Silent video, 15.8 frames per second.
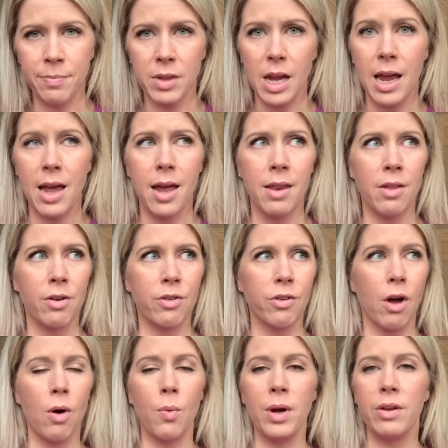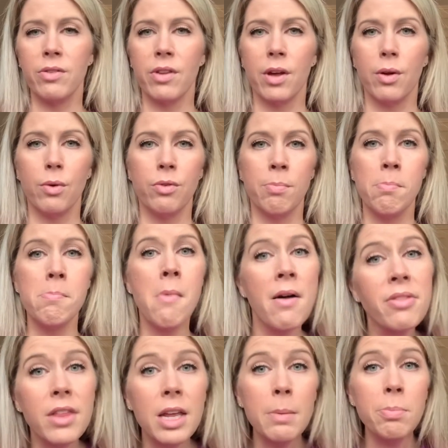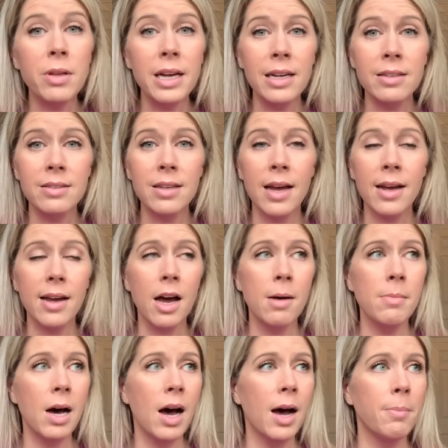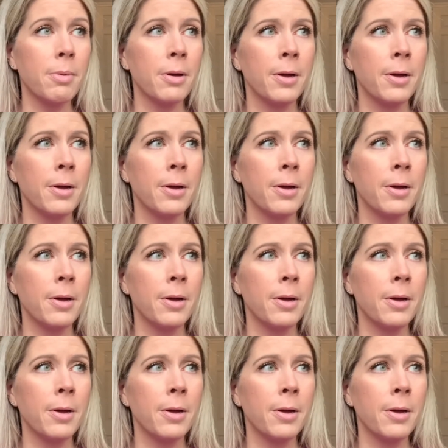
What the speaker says: And there's always those monthly plans that come up.